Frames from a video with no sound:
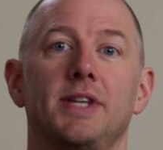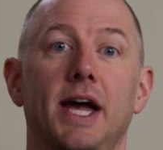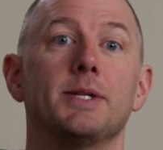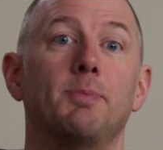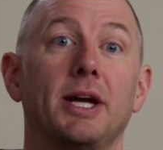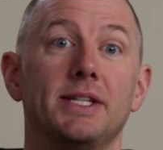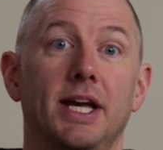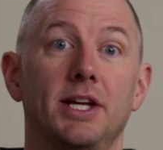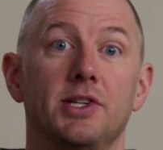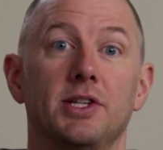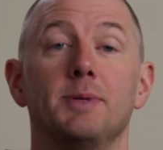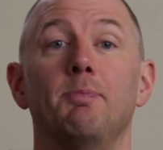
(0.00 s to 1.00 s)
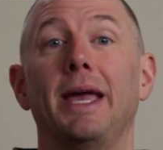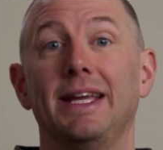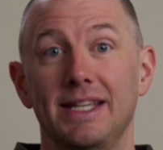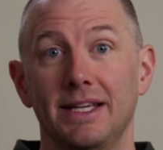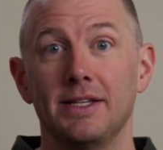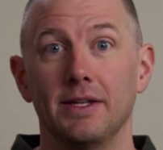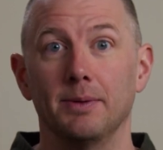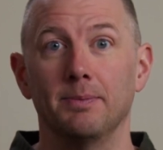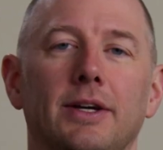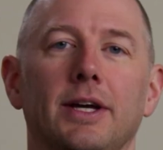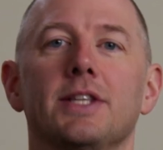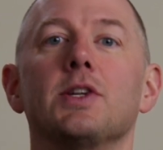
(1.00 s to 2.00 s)
expectations baked into them.
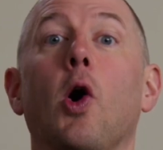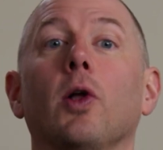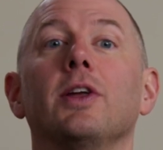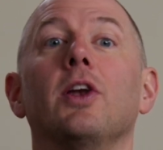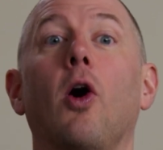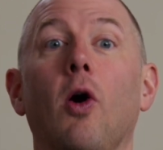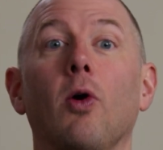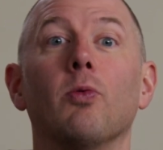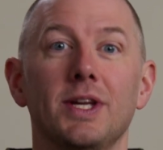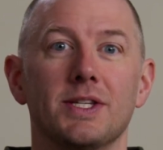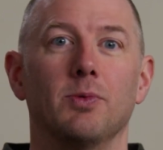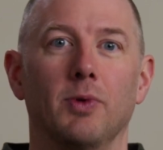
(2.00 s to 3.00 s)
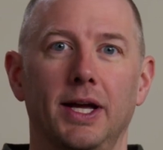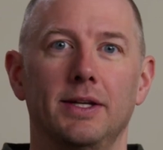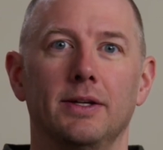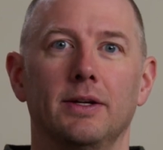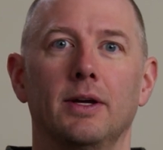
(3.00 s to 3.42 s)
It's called an all-risk rate